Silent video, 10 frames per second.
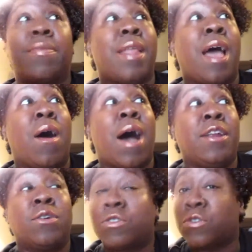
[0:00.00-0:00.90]
Now,
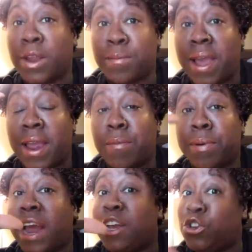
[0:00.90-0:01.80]
I don't straighten my hair,
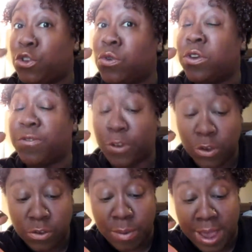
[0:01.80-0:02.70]
but I do
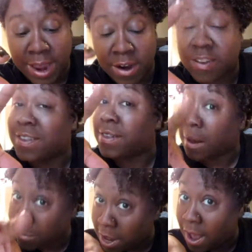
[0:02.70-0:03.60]
diffuse my hair
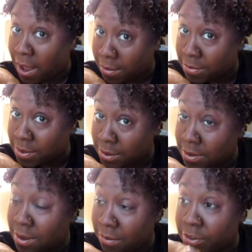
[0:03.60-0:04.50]
sometimes
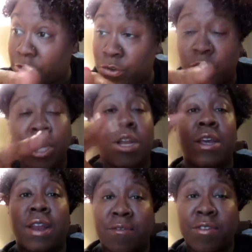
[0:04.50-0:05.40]
if it's too
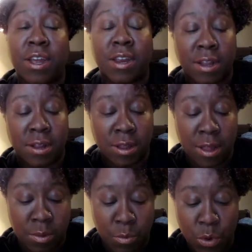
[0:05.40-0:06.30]
chilly, and I've done it
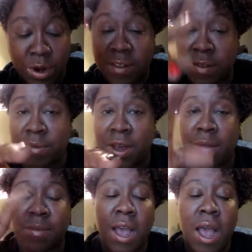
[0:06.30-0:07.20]
in the morning
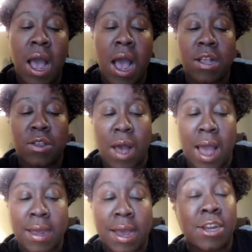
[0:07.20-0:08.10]
sometimes. So
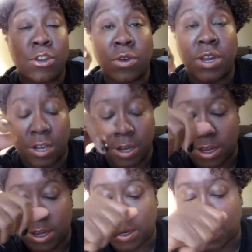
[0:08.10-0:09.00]
I do need to
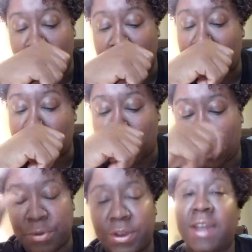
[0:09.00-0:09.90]
look into getting a
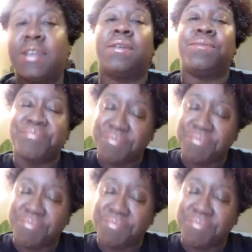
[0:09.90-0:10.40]
heat protectant.